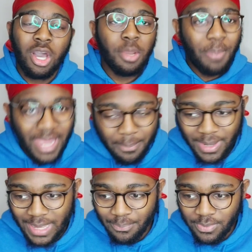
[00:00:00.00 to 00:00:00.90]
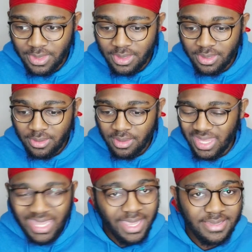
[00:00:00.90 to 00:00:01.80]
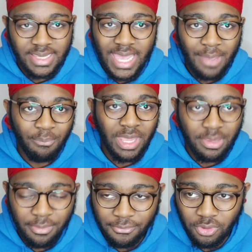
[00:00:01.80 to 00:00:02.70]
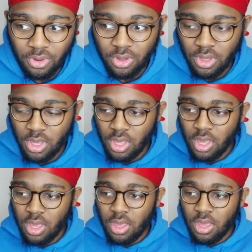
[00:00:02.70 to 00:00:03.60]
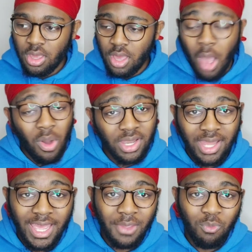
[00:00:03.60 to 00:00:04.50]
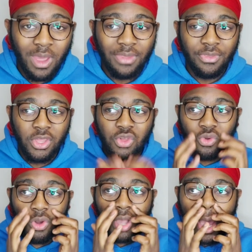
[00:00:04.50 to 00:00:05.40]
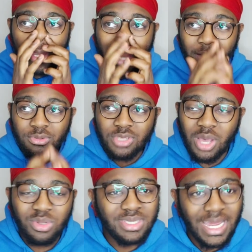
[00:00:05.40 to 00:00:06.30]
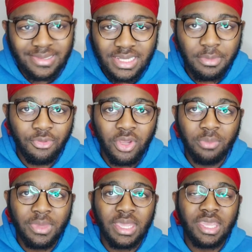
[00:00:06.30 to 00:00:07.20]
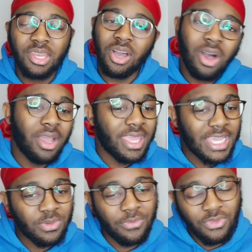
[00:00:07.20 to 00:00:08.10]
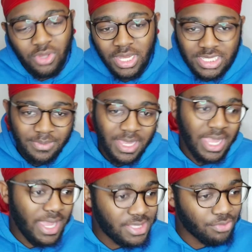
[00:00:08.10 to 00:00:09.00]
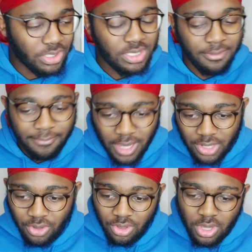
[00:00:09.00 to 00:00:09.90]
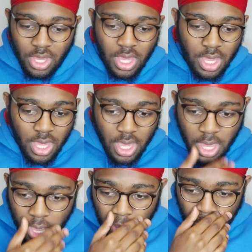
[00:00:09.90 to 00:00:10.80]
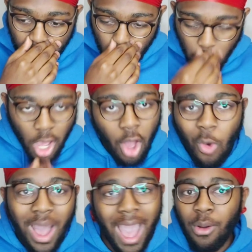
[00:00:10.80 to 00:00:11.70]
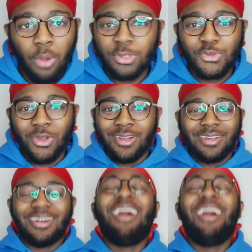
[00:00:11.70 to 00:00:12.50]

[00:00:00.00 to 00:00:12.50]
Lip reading: On paper, easy game, beat them before. I won't lie, when the draw got announced, I was dancing in my room thinking, oh yes, we've done it, it's going to be an easy run to the final. Oh, how I was wrong.